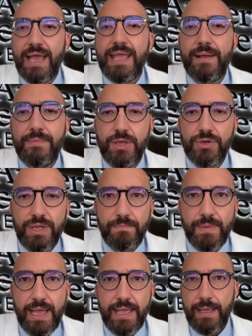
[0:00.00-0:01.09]
I am
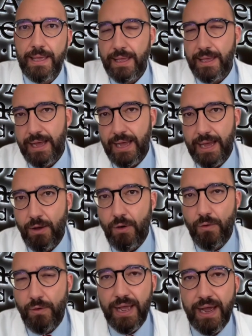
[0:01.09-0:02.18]
using my
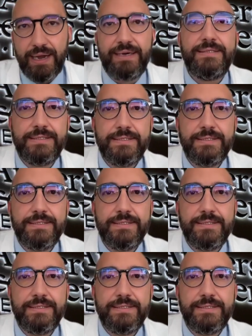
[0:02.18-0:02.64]
own car.